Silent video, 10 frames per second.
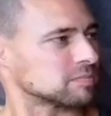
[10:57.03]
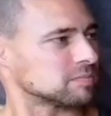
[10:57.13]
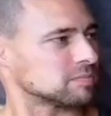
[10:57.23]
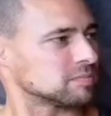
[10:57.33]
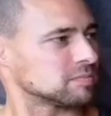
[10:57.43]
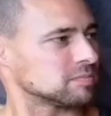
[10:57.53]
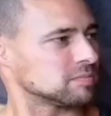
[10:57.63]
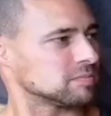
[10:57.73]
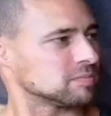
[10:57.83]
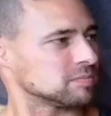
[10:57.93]

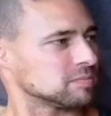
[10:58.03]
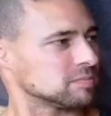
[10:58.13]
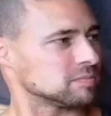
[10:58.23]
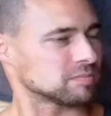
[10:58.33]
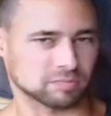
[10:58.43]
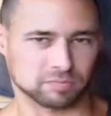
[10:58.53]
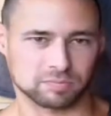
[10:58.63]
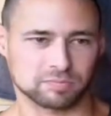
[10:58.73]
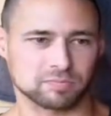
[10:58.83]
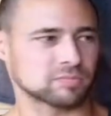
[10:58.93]

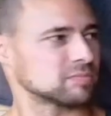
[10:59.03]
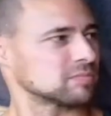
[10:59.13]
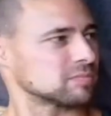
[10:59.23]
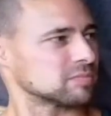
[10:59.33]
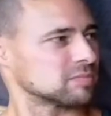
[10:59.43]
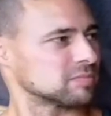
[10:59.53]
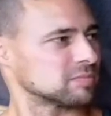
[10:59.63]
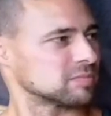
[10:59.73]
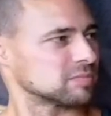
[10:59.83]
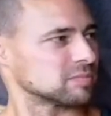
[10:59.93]

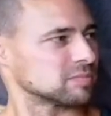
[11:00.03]
[no speech]